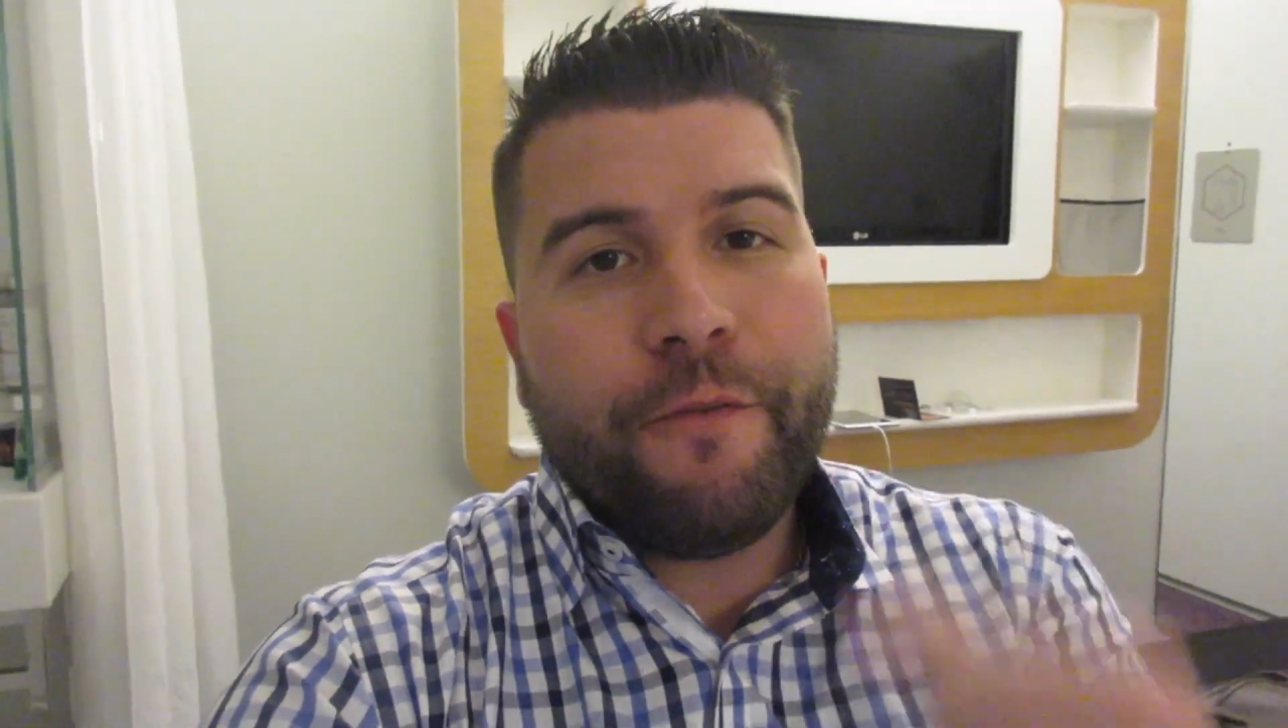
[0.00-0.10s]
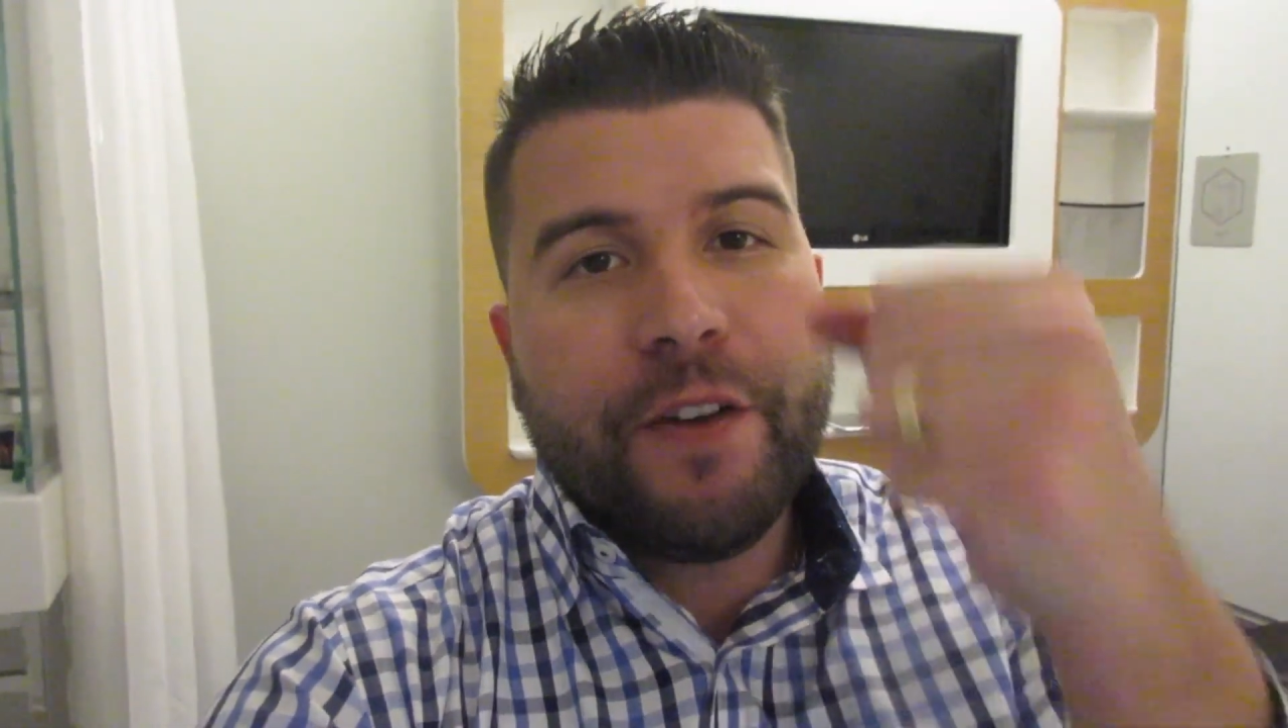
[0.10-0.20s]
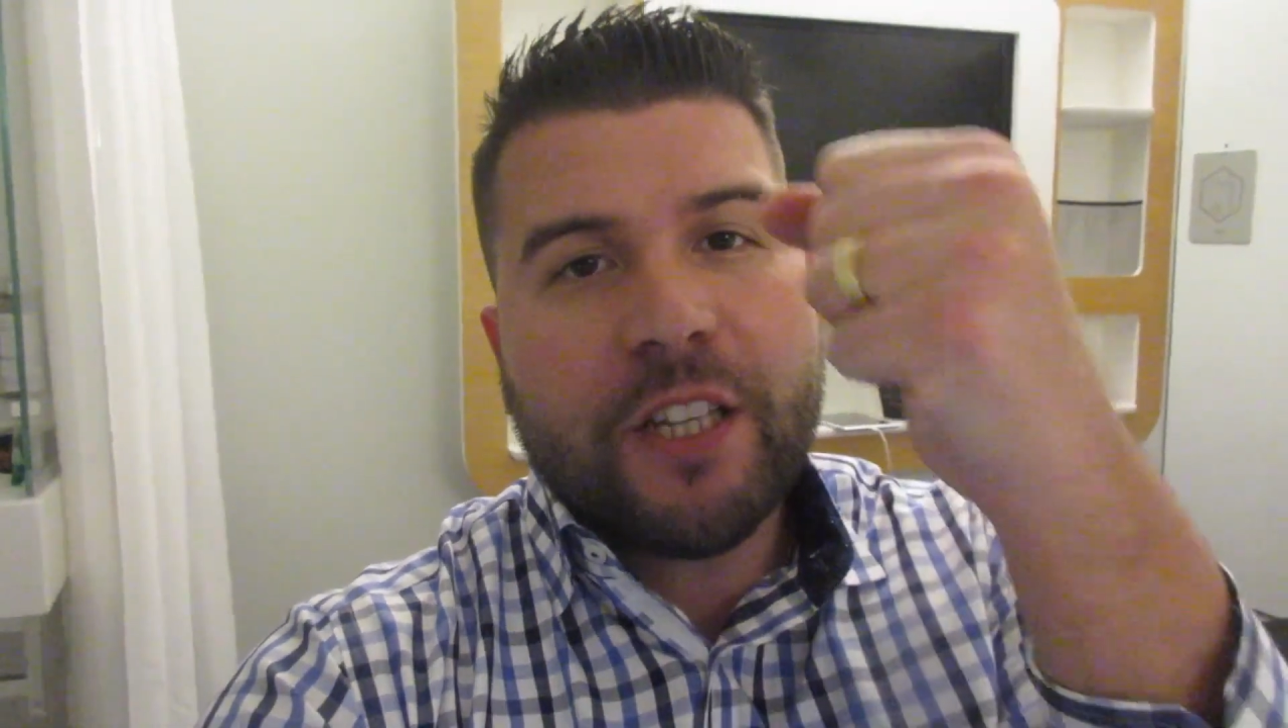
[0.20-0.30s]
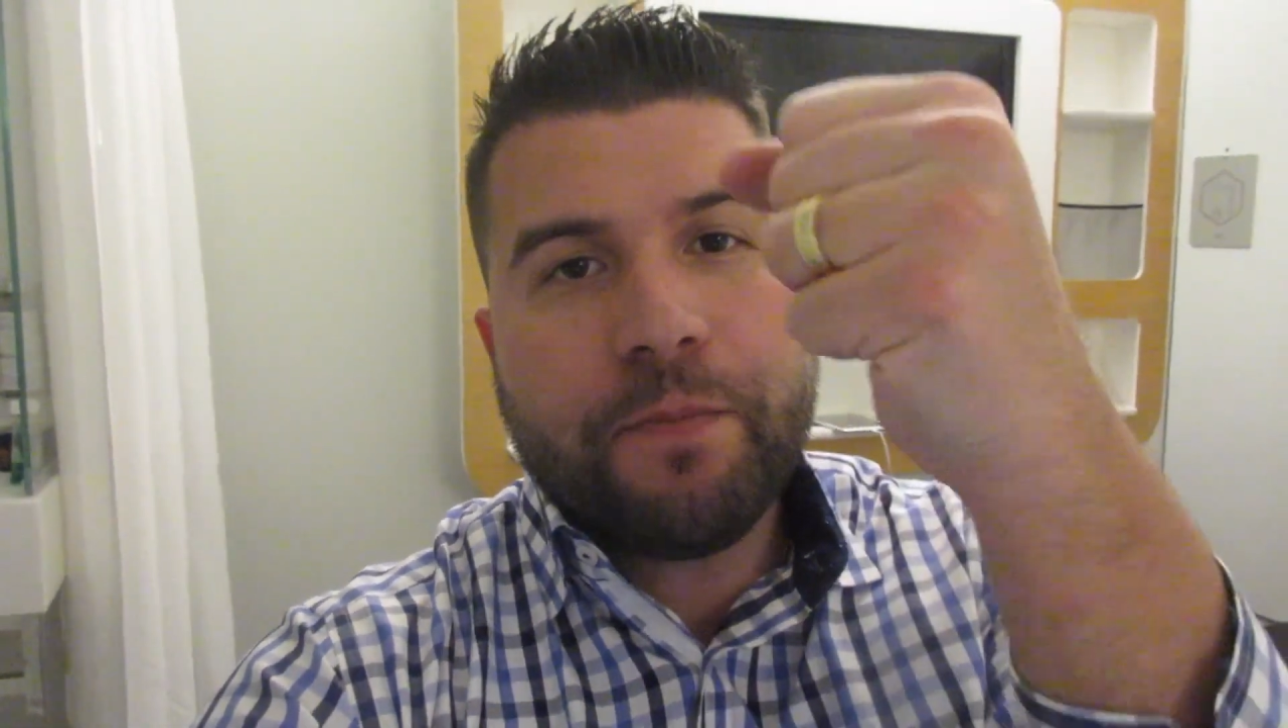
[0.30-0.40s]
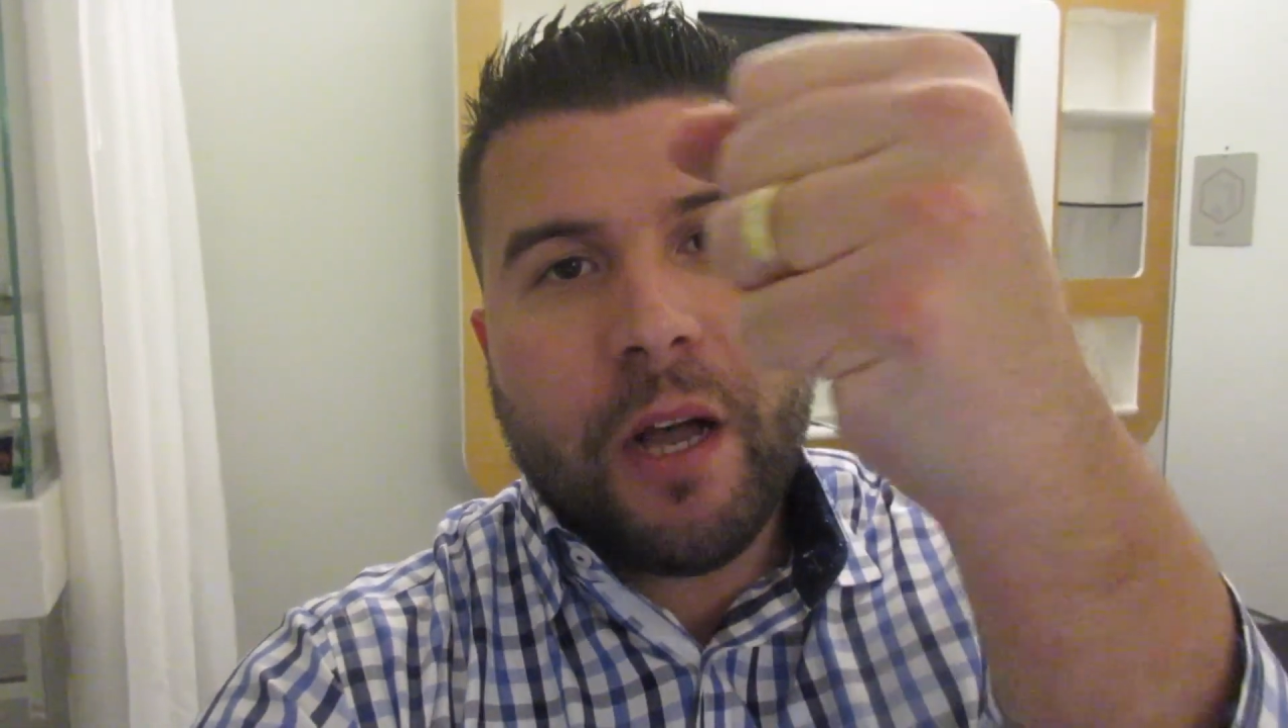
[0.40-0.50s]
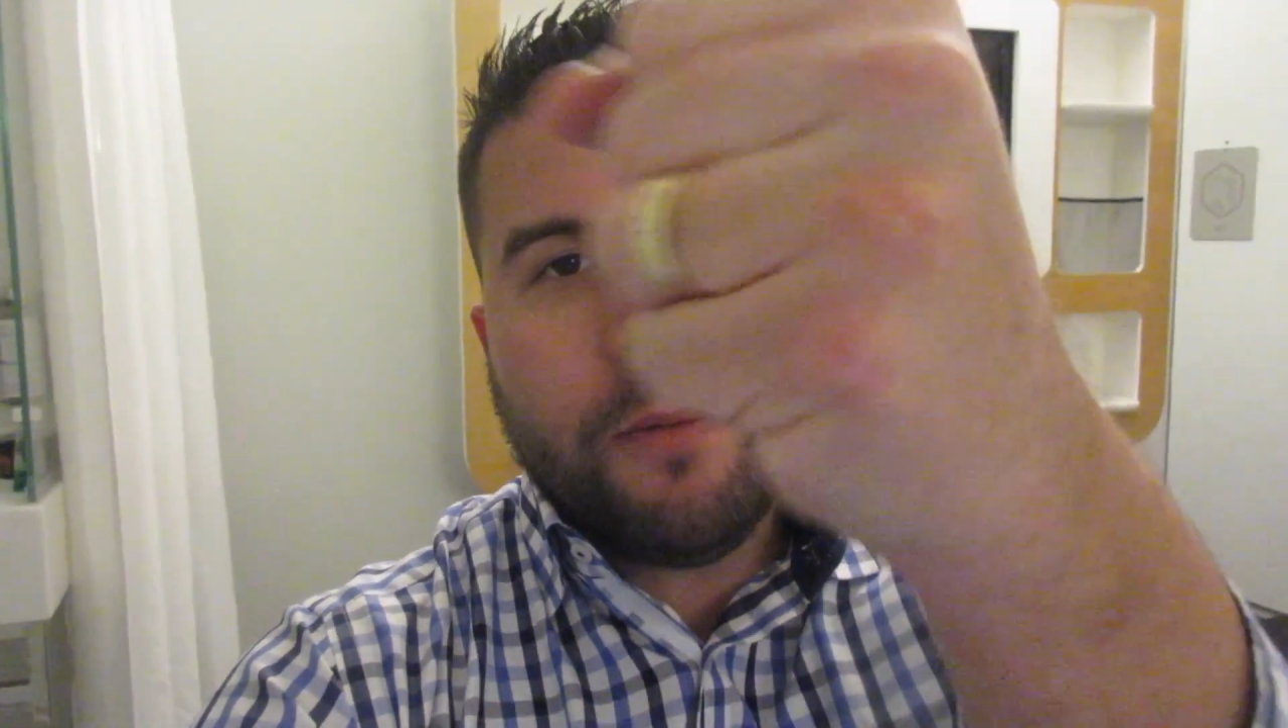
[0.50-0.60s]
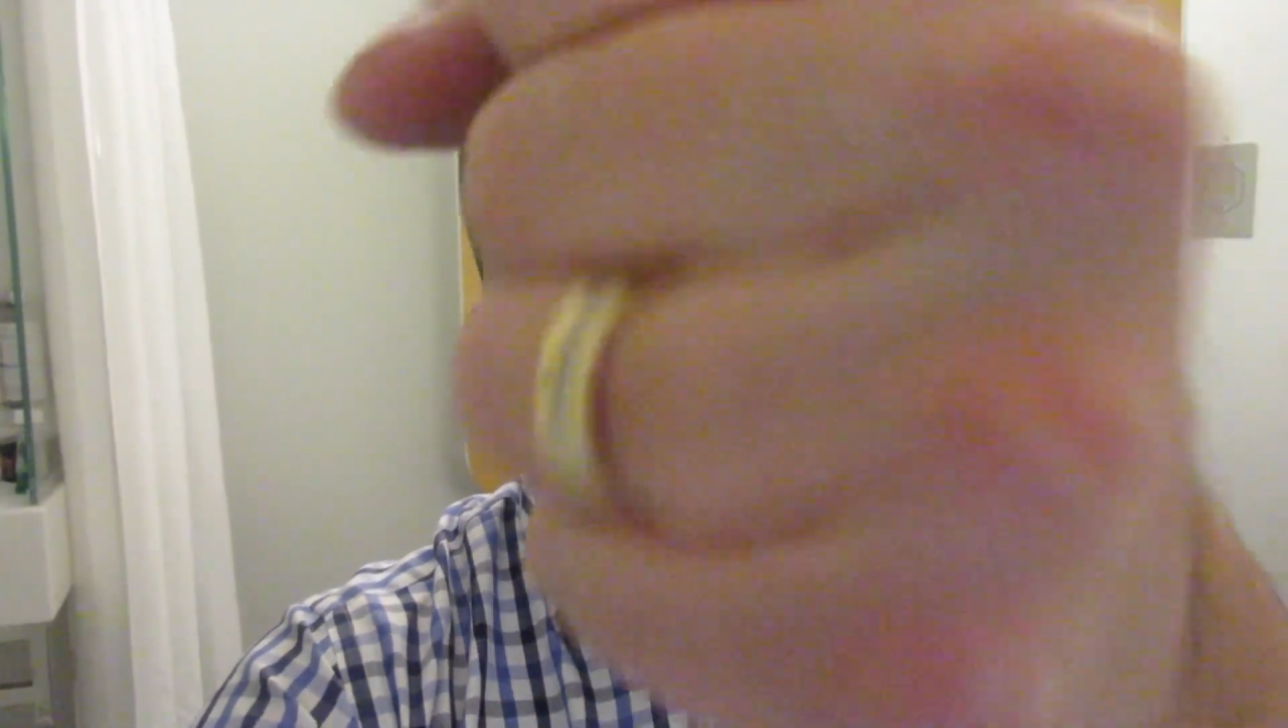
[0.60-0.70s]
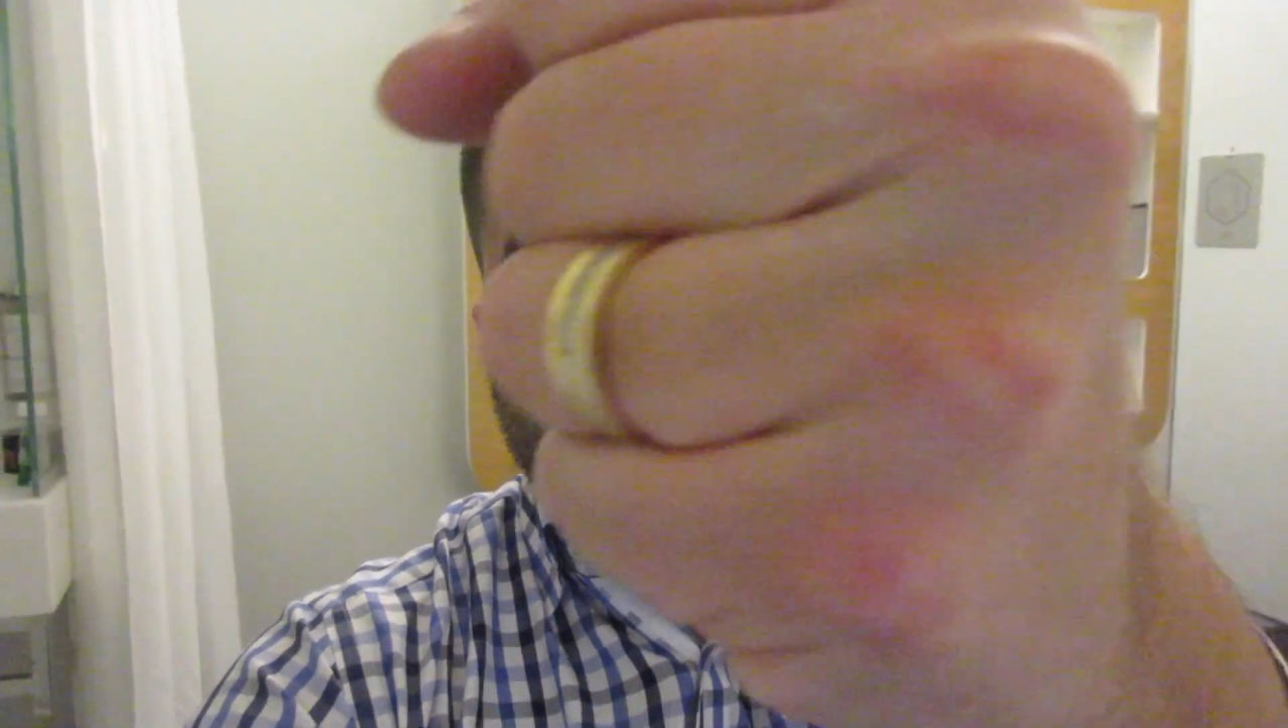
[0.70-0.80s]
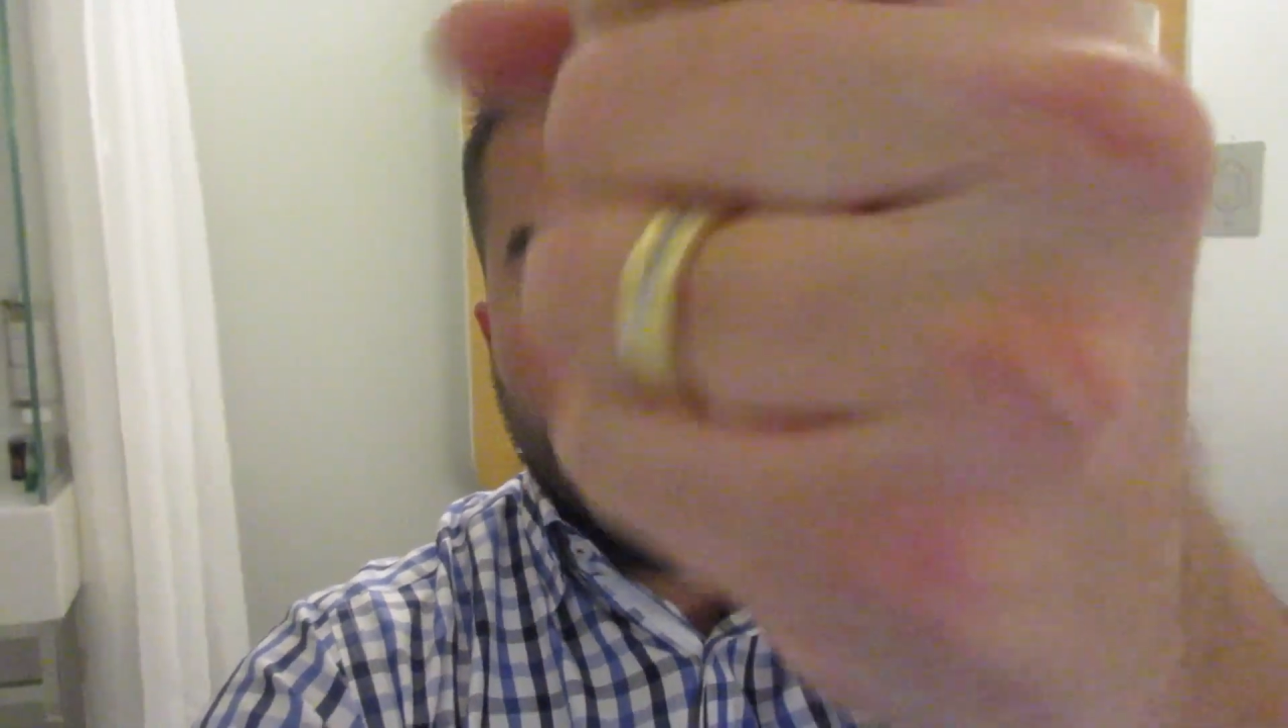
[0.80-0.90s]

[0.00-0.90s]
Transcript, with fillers: fist bumps,